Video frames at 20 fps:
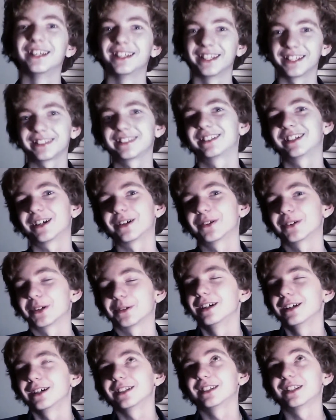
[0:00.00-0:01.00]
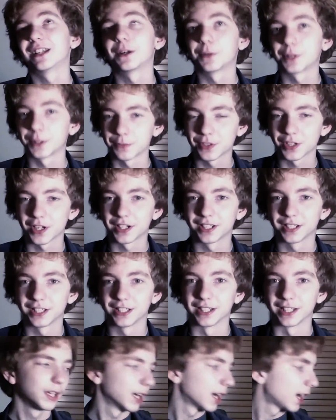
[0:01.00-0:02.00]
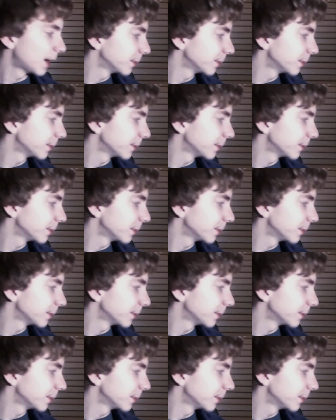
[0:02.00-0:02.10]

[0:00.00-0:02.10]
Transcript: That's not what I'm, that's not what I'm trying to get at. I